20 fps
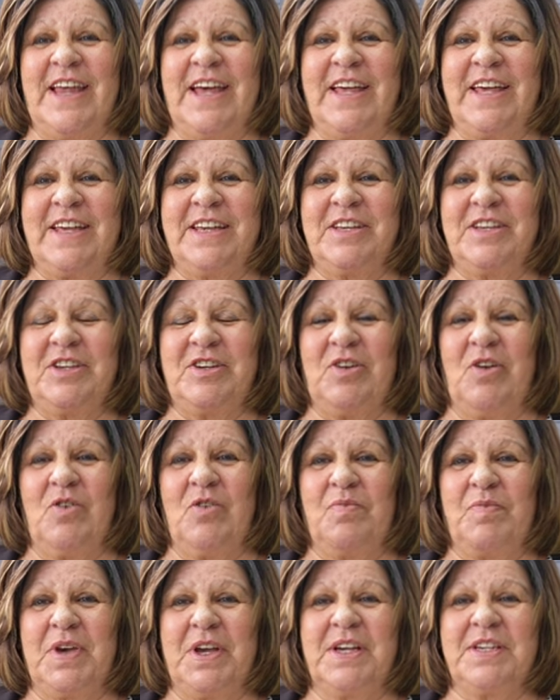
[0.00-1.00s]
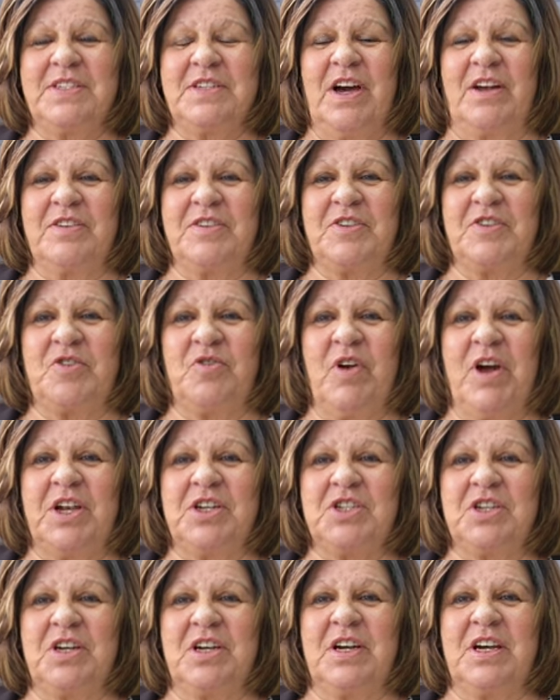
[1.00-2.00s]
like you know because you got to
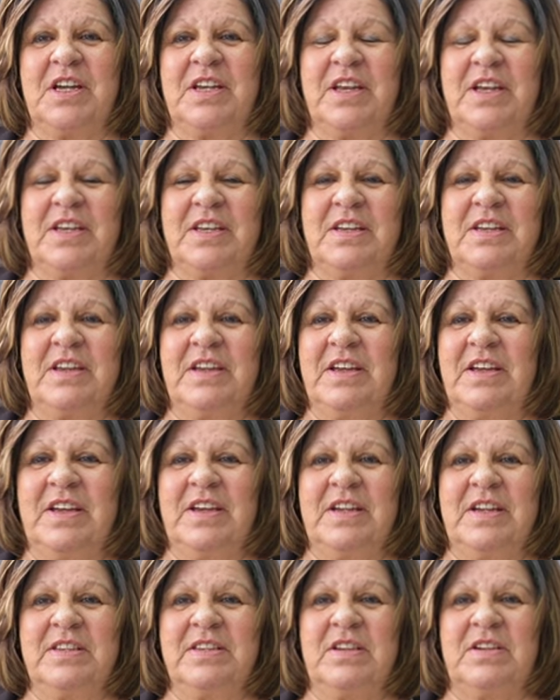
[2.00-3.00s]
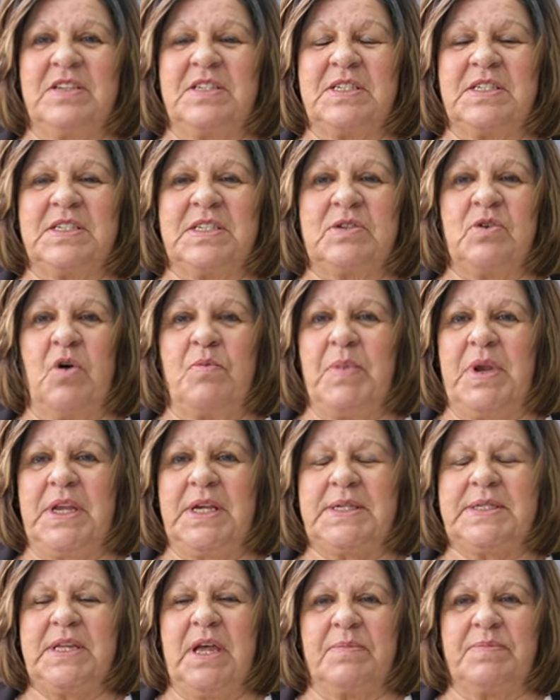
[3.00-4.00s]
stretch it, and there's so
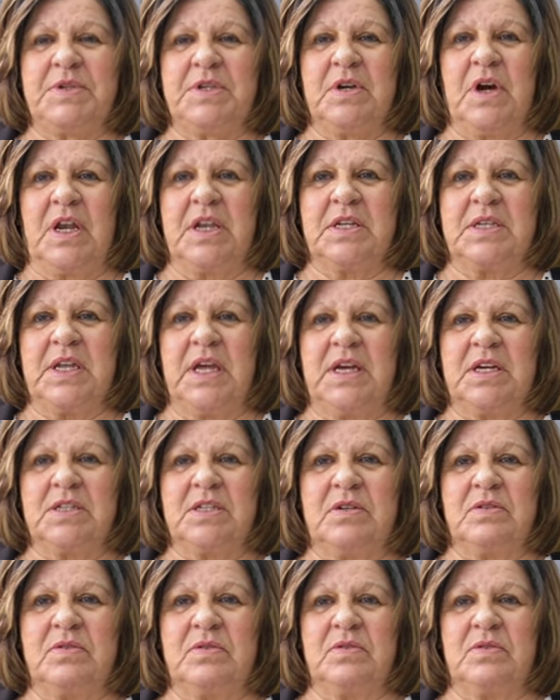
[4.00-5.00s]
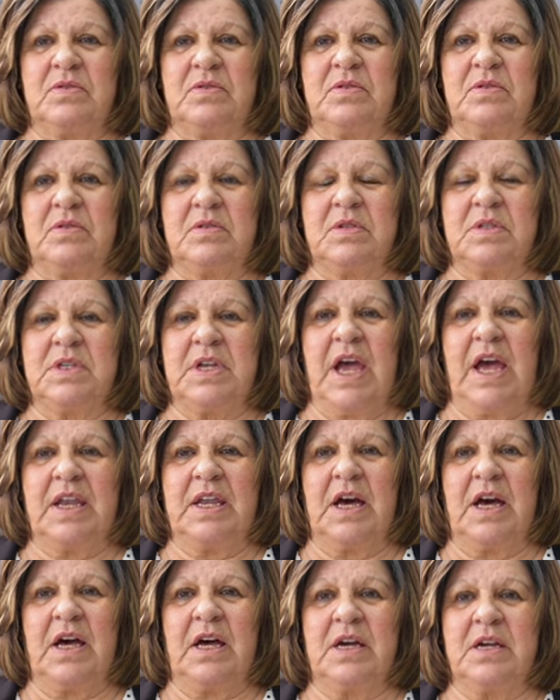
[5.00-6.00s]
many steps you got to take to
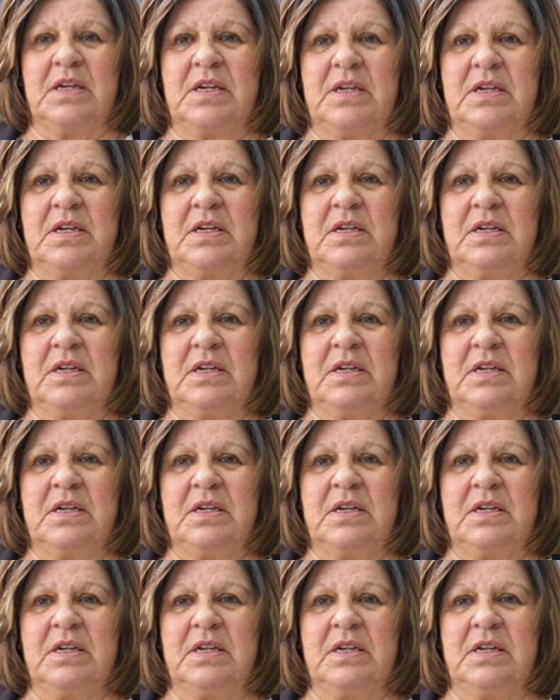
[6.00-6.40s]
tan a hide.